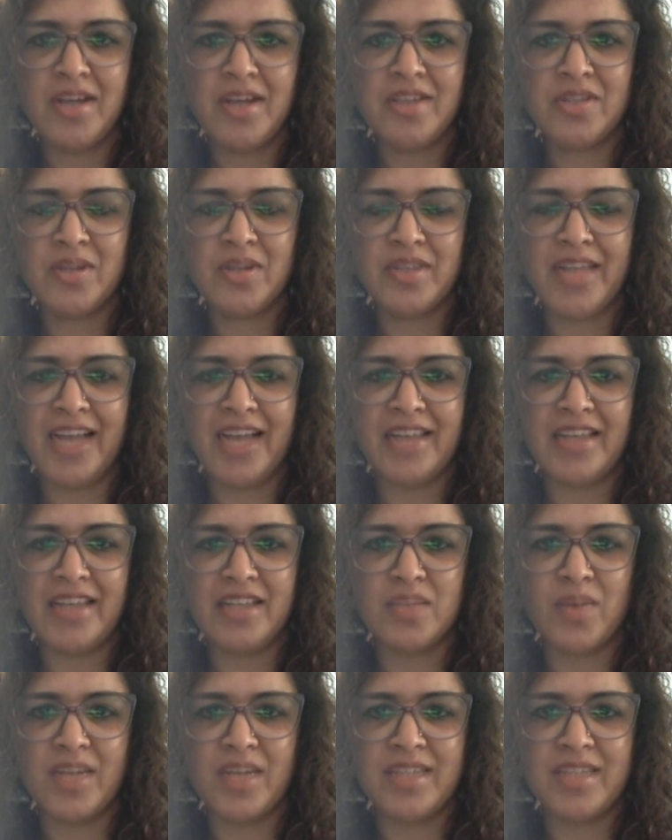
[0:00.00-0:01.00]
So in that,
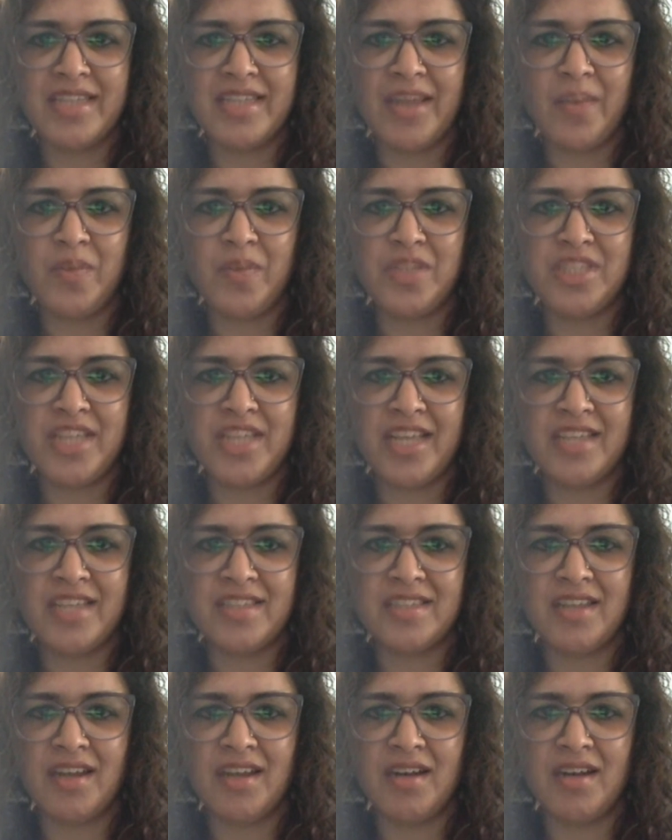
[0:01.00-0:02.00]
there's one step which
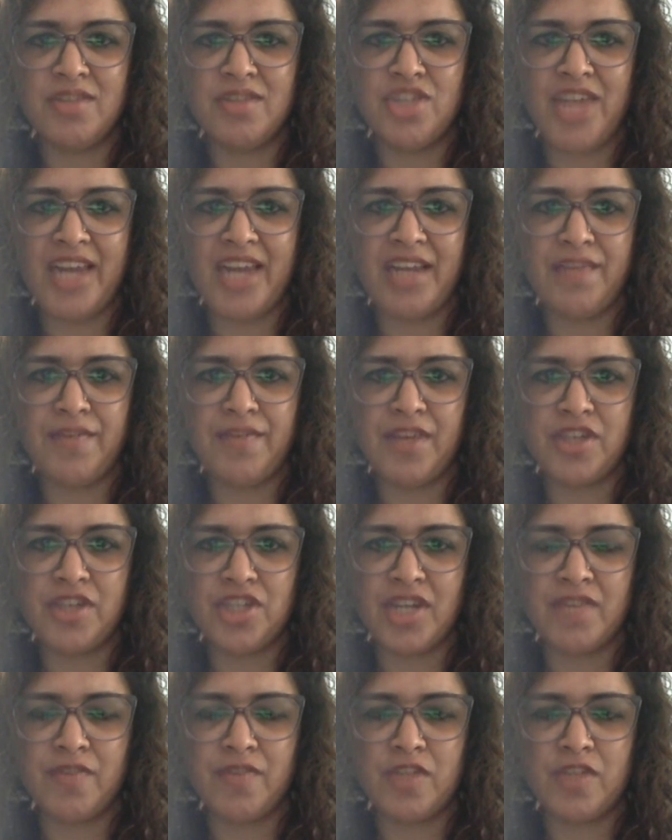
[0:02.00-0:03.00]
says jellyfish,
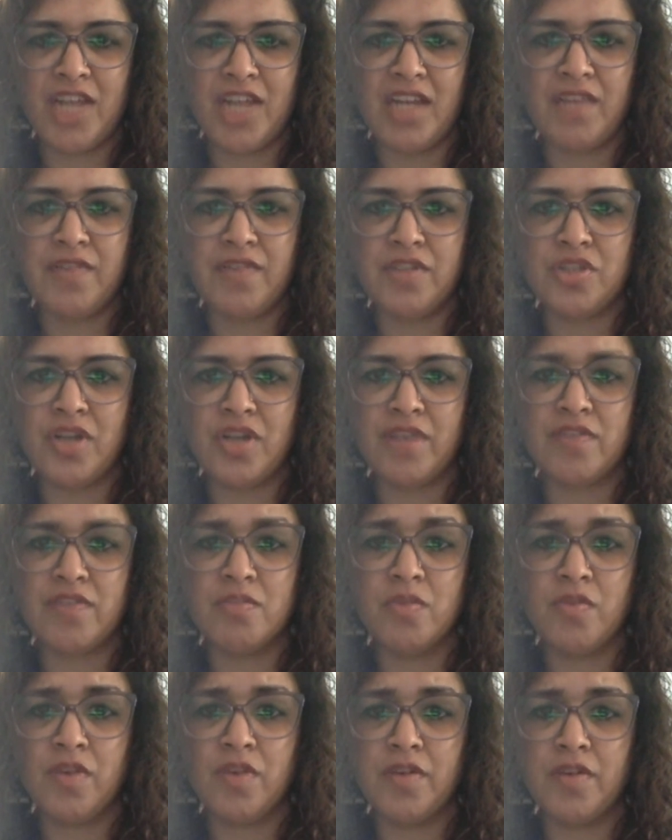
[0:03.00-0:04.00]
and for jellyfish, you have to
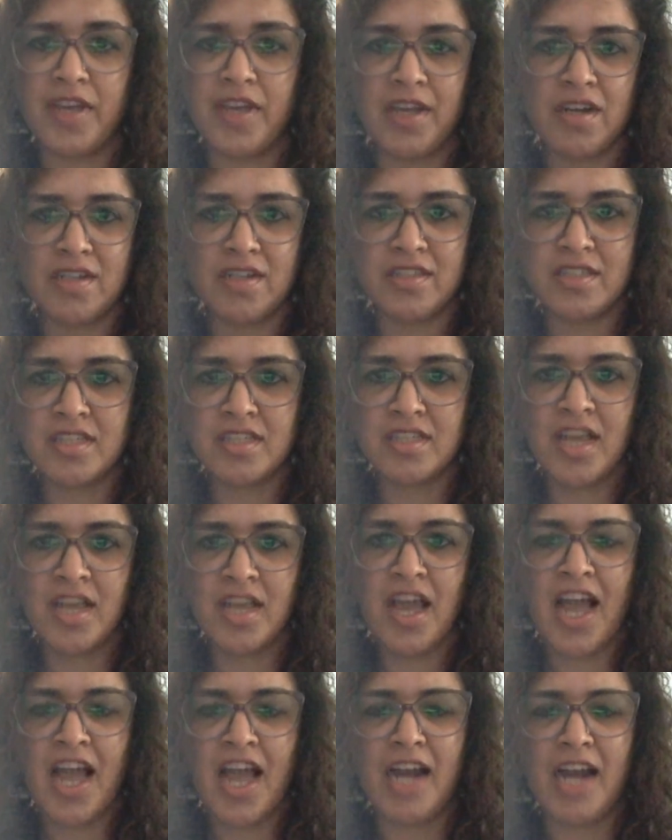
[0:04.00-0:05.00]
move your fingers.
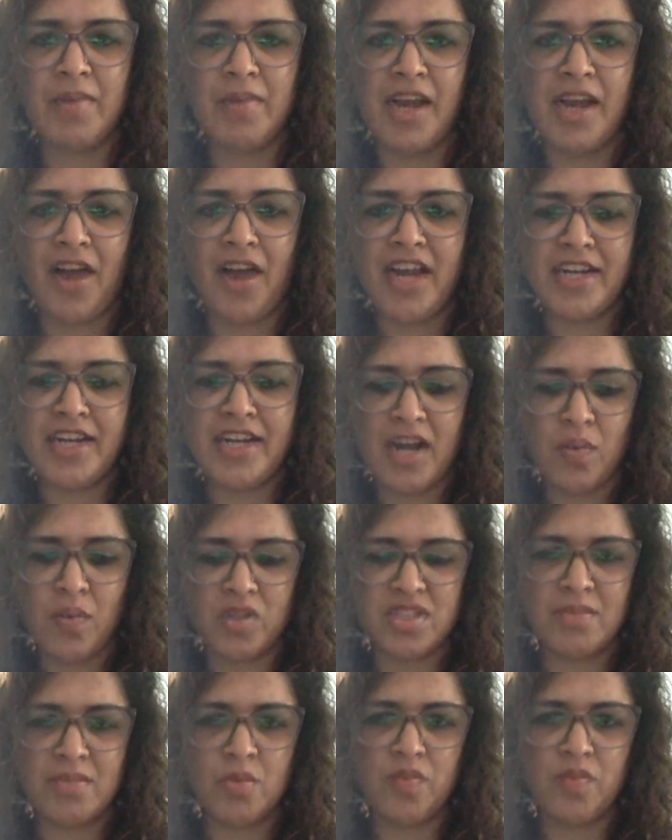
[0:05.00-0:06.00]
And my right hand
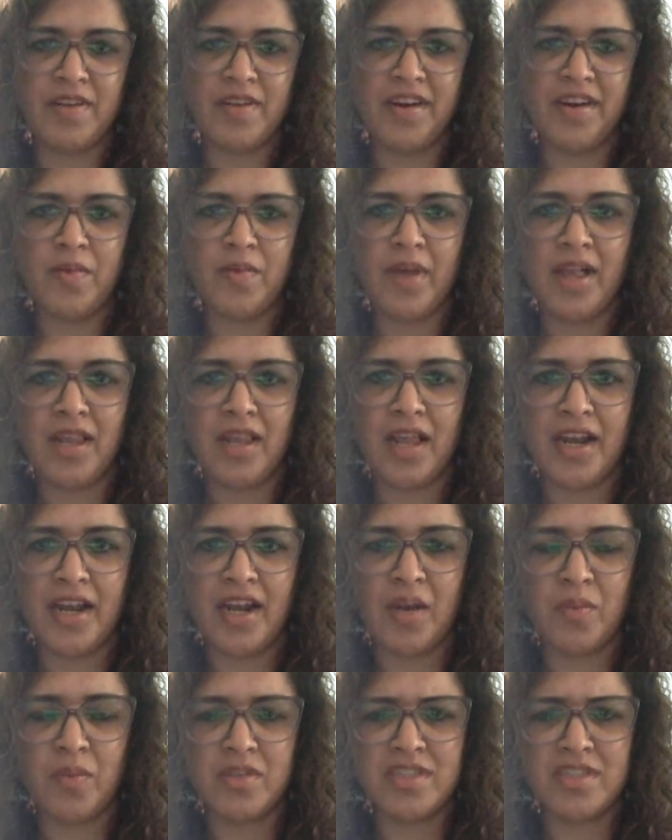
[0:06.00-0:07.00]
wasn't moving very well, and
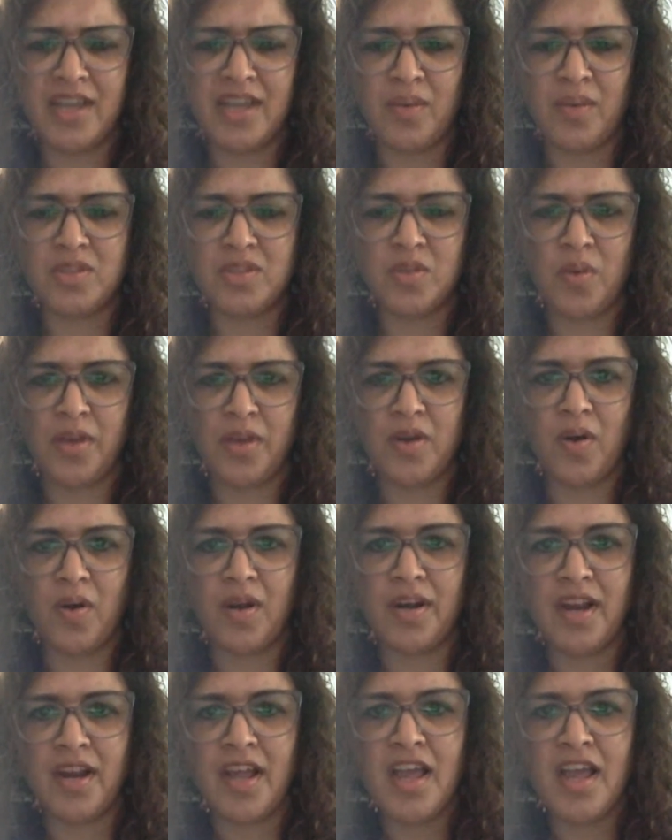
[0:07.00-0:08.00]
I was like, "What's going on?"